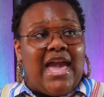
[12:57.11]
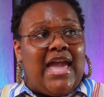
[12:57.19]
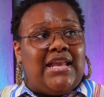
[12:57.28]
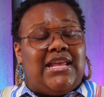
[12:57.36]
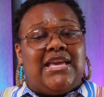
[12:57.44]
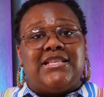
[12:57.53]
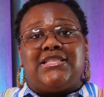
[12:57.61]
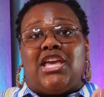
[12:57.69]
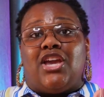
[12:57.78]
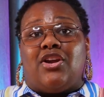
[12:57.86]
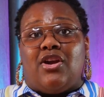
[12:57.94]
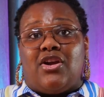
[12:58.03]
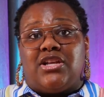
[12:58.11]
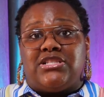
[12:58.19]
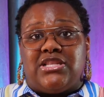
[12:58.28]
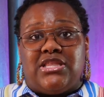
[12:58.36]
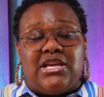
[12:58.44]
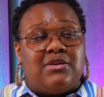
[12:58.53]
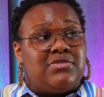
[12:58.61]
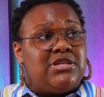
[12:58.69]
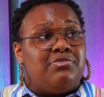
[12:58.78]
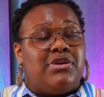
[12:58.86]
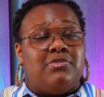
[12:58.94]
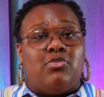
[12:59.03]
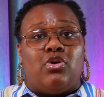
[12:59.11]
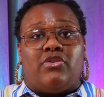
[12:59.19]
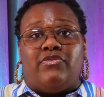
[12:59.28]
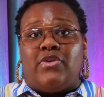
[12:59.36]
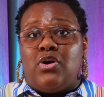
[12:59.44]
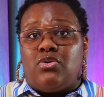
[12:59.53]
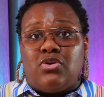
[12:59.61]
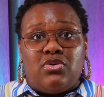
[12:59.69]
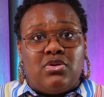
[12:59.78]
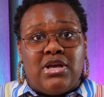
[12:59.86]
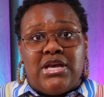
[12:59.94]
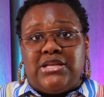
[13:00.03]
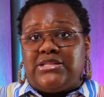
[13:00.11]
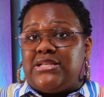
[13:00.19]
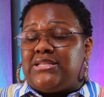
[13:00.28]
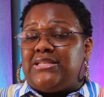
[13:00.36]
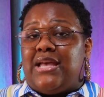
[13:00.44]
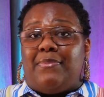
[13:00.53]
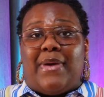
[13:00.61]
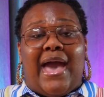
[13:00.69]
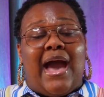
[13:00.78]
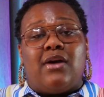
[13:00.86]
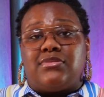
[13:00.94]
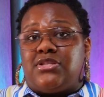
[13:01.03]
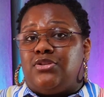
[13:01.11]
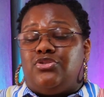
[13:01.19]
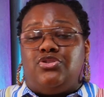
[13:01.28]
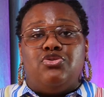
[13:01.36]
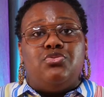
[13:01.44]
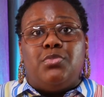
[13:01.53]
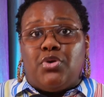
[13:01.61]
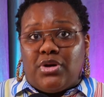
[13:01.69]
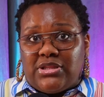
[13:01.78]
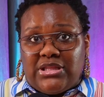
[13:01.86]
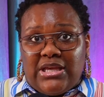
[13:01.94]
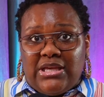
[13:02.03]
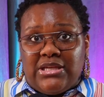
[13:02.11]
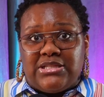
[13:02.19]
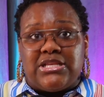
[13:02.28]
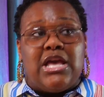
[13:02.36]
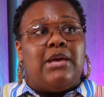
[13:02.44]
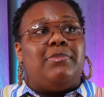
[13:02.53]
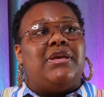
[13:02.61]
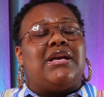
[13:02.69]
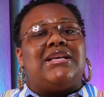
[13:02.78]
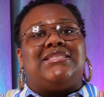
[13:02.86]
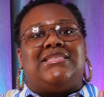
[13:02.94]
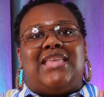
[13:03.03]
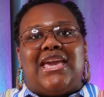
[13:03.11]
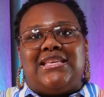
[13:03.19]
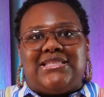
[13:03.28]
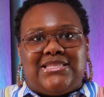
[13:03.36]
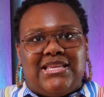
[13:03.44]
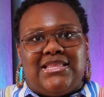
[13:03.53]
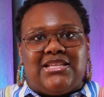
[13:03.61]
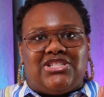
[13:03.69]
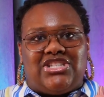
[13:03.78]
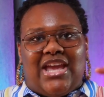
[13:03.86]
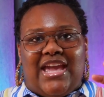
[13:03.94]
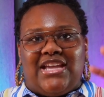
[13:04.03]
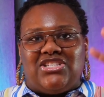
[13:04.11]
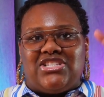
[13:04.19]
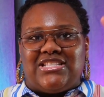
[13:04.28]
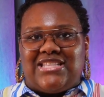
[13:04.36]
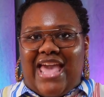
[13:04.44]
and it's encouraging them to be more vocal, to step out, to do more things because they see the change that's